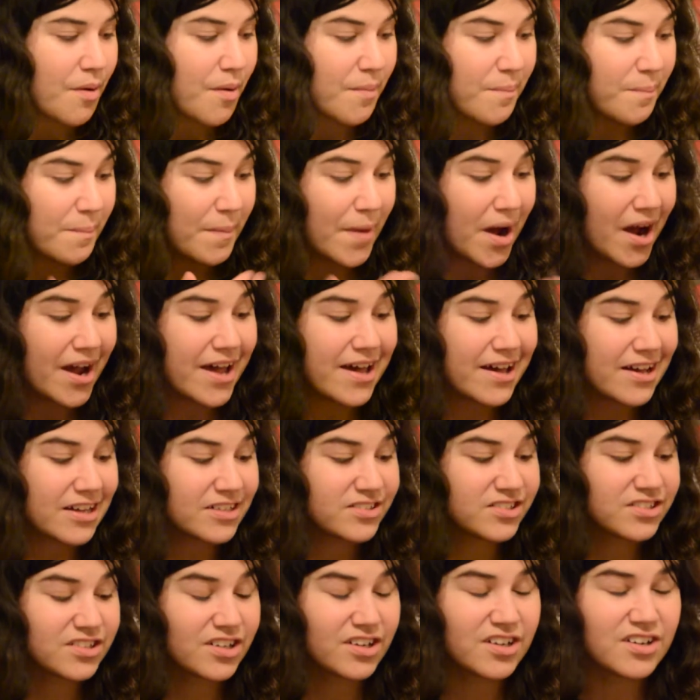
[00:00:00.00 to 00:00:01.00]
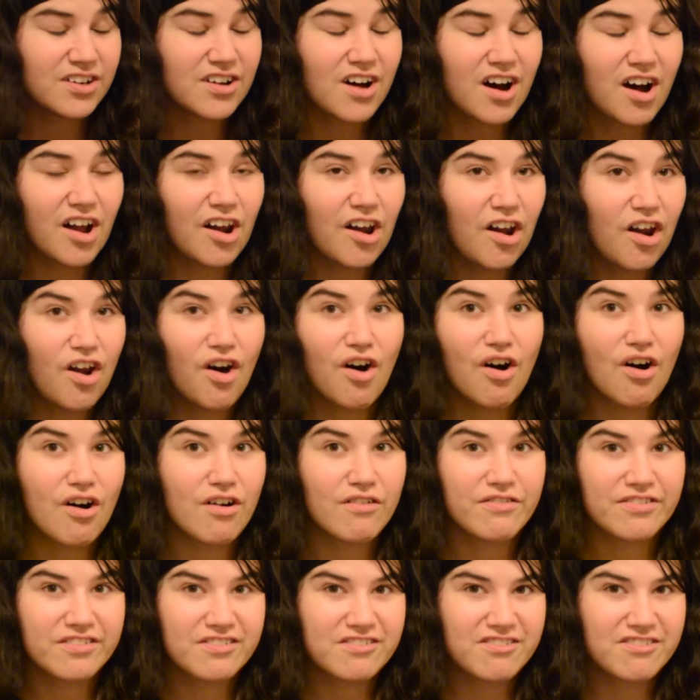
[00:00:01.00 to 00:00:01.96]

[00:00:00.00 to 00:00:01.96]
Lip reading: Maya has done a lot of